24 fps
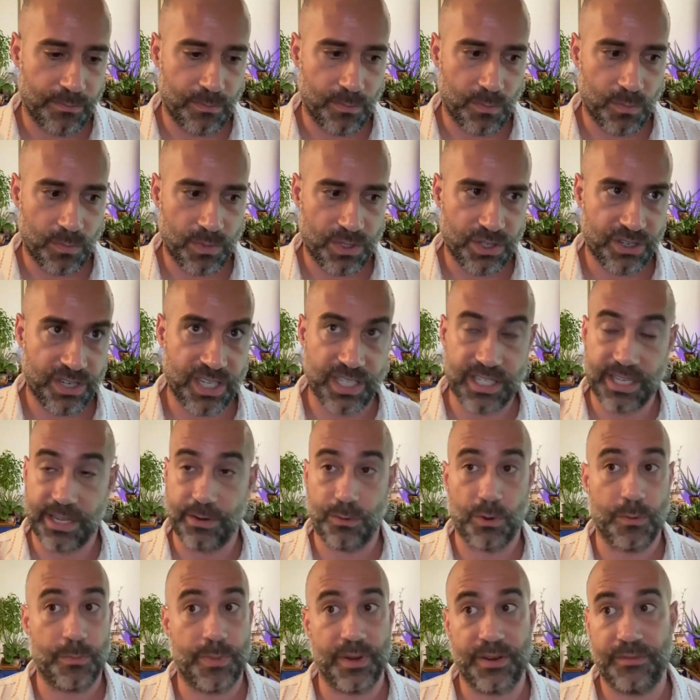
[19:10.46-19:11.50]
traditionally
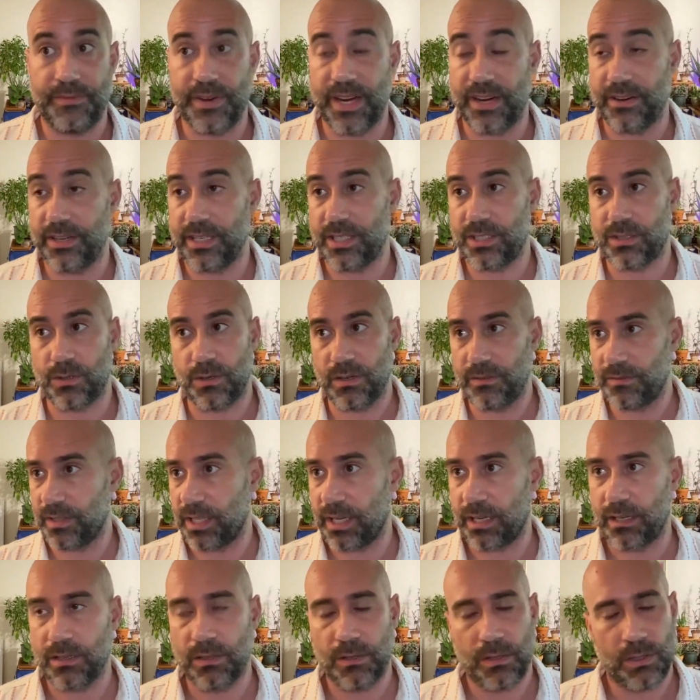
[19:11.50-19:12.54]
would be very sort of
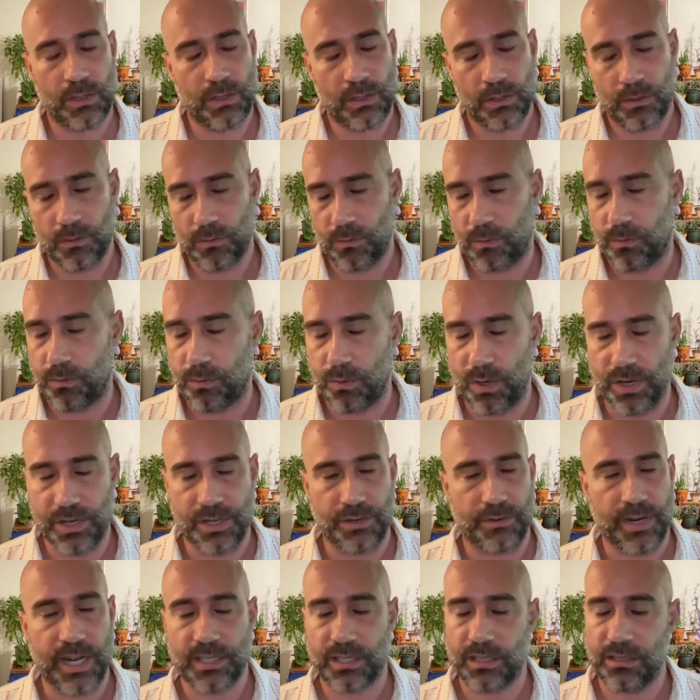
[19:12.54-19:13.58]
like one
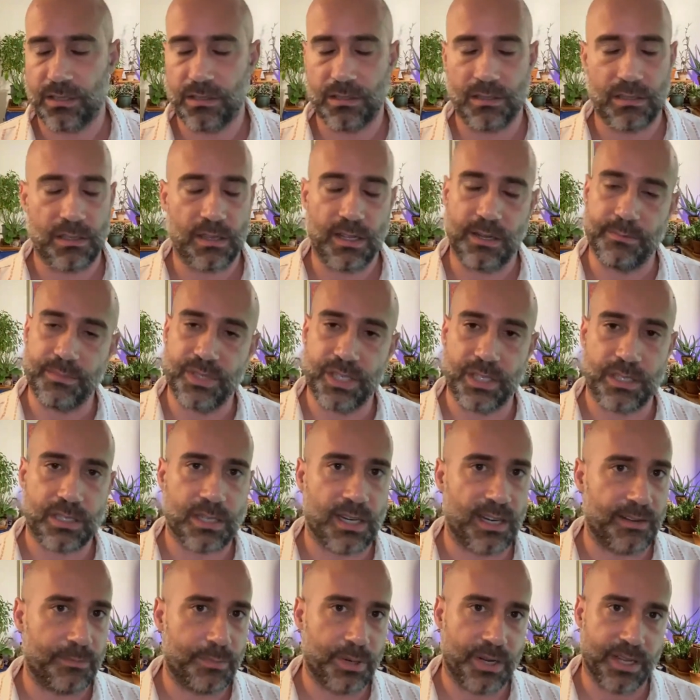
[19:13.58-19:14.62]
directional. I'm just
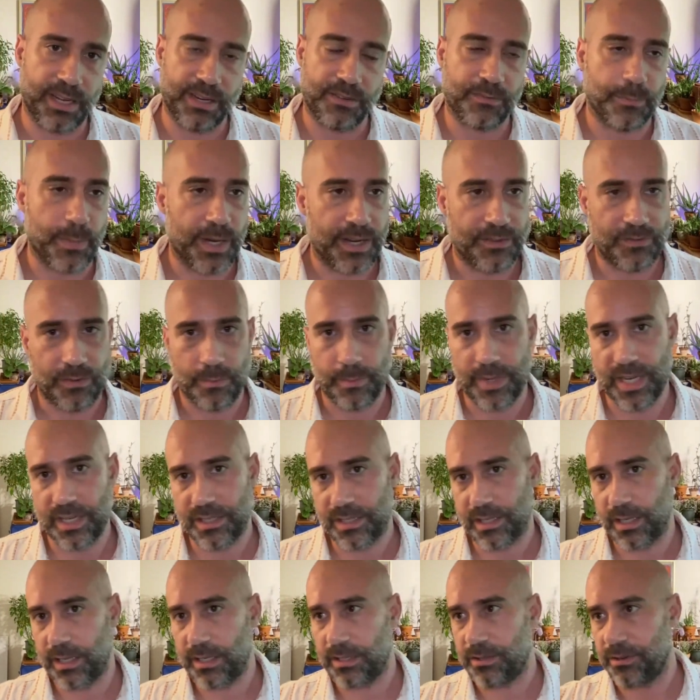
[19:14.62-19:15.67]
kind of putting my
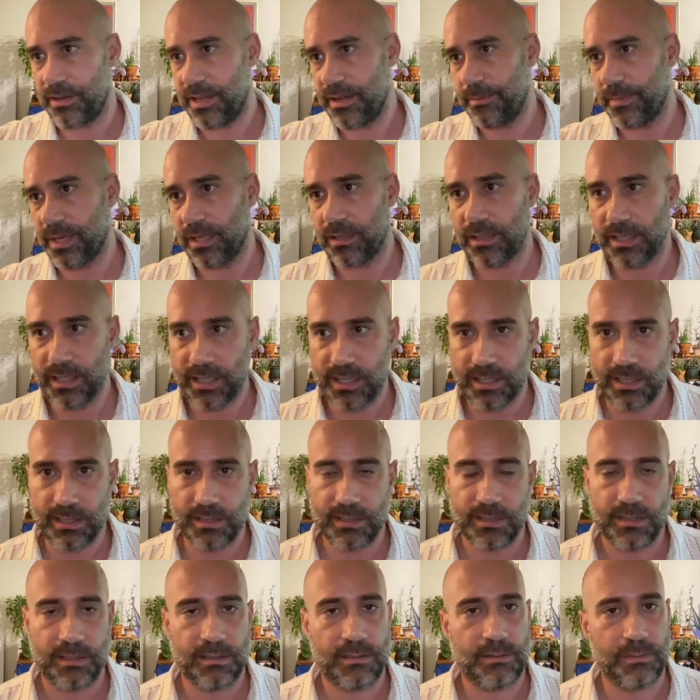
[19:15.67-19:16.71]
information into an email
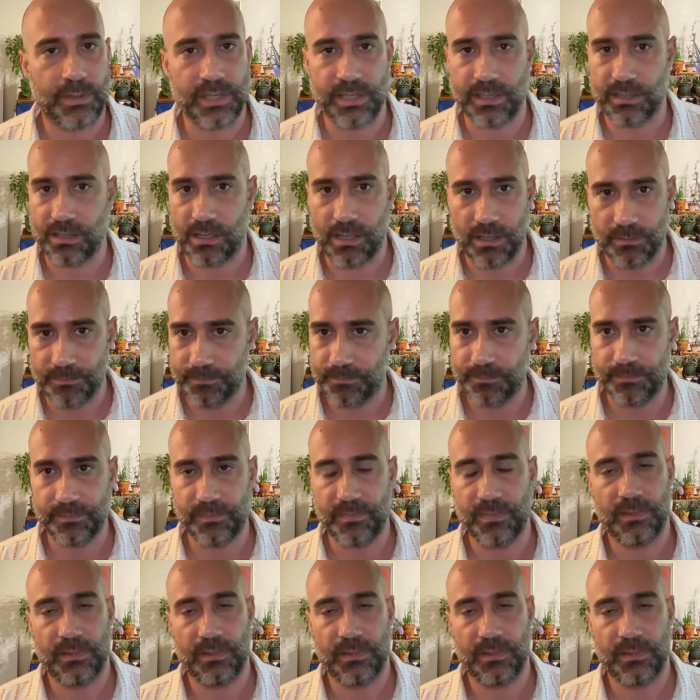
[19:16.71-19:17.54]
list, which is all,